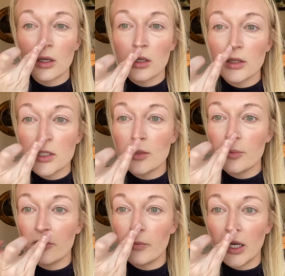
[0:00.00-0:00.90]
the tip
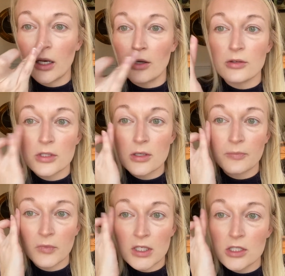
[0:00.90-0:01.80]
of my nose.
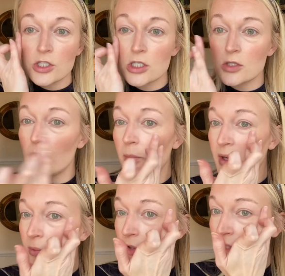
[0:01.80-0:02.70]
This is just where
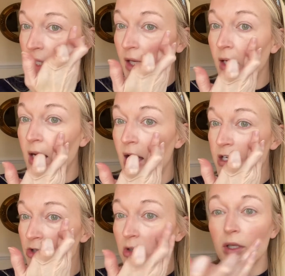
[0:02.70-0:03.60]
people get
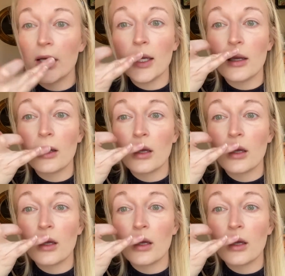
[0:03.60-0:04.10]
naturally,